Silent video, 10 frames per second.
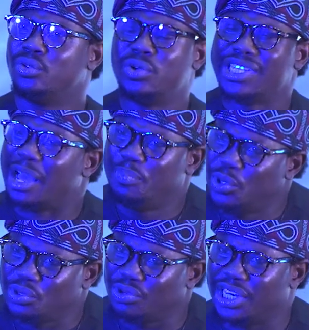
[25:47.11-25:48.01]
Don't
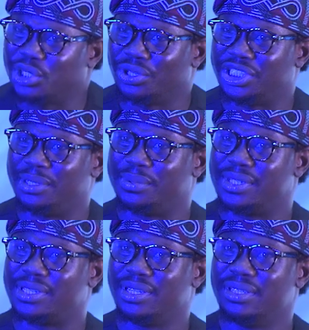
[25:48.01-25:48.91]
abuse
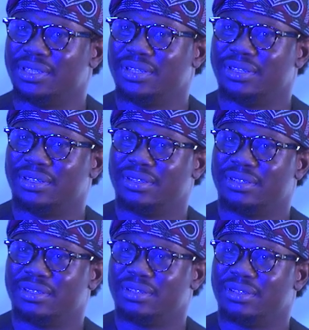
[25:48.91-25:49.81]
relationships.
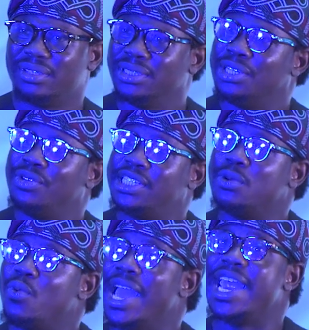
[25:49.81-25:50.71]
The
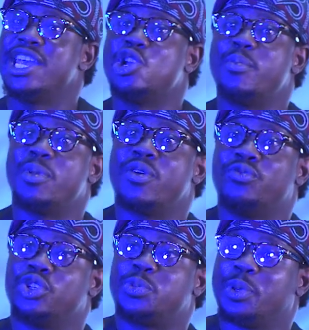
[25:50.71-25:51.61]
reason why a number
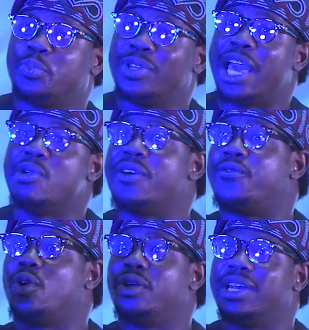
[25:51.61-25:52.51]
of those people that you are
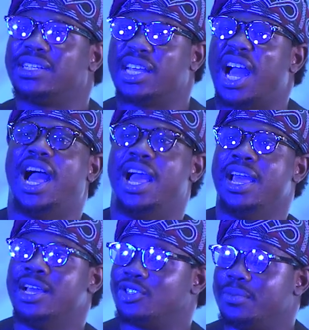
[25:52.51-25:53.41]
following, I say,
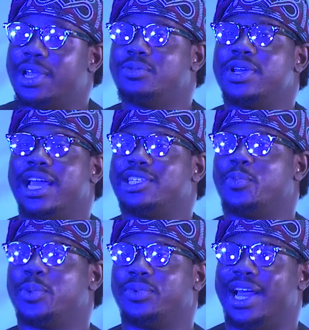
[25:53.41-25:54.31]
sometimes when I
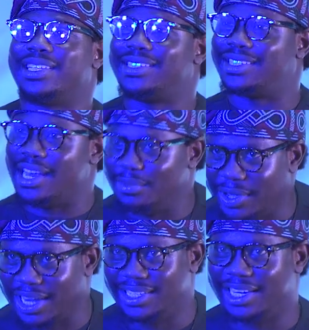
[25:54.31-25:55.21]
tell people that send
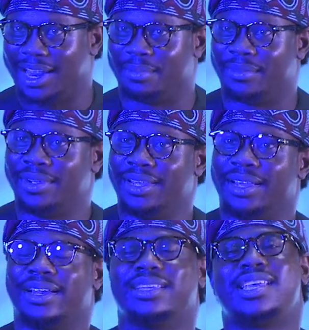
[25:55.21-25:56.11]
me a DM,
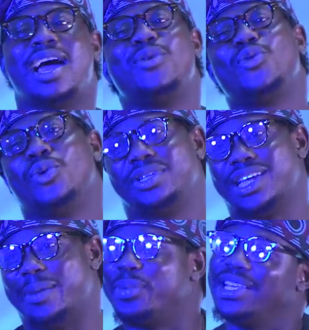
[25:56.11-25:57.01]
they say, no,
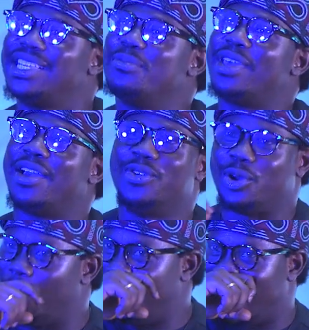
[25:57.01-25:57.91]
sir, please let me have your
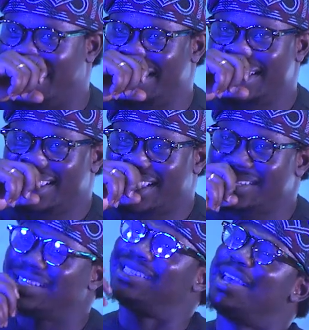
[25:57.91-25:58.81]
number. I
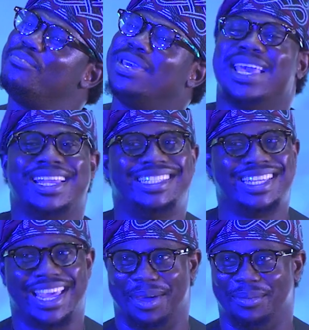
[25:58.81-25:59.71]
say, send me a
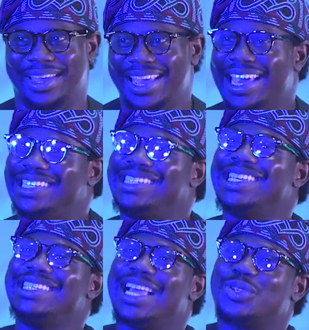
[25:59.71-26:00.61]
DM. It is
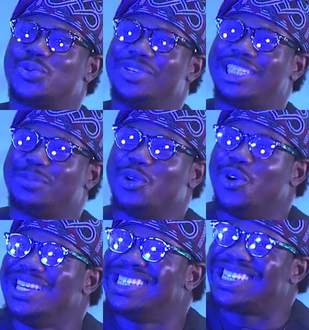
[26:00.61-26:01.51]
easier to reach me
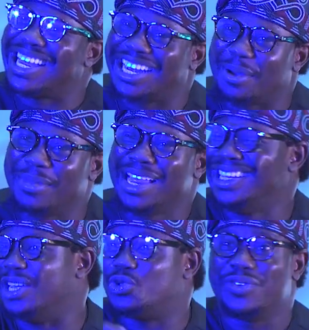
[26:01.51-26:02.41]
on Instagram
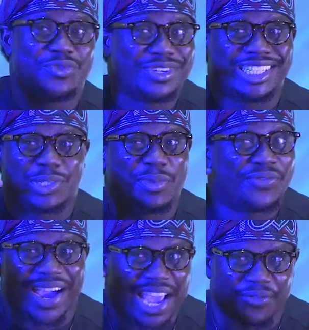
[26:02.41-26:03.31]
than to even reach me
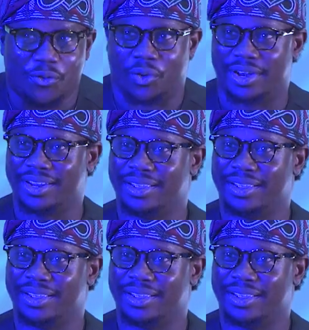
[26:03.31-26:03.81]
via phone.